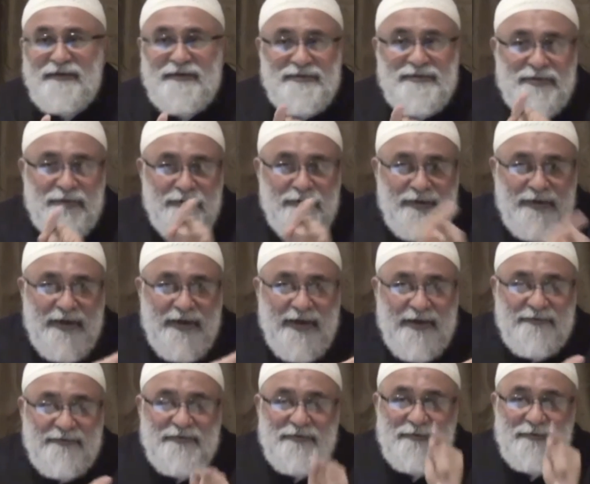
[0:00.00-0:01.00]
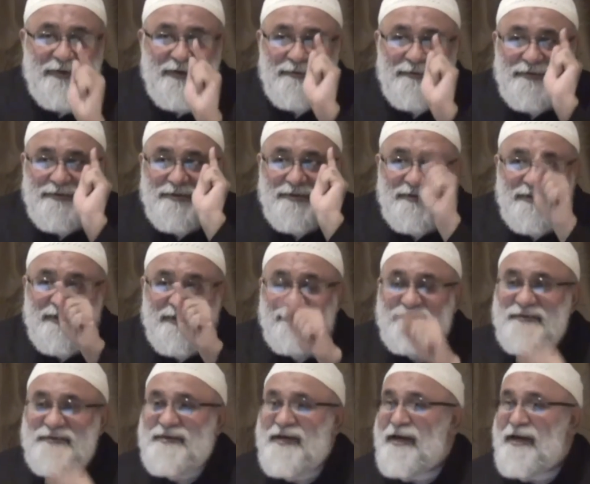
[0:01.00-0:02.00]
his own life to be able to
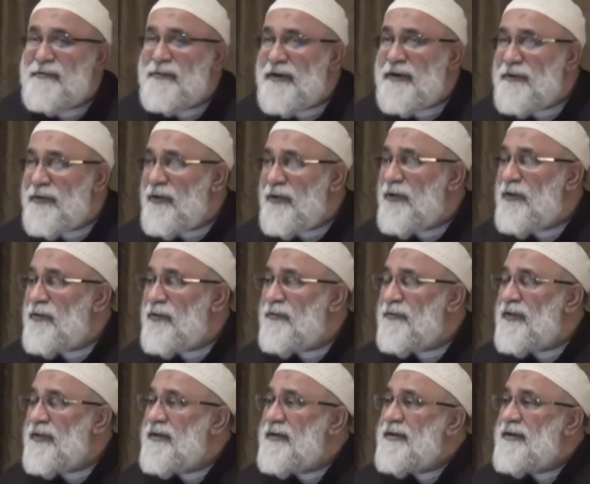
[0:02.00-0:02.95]
give time at home.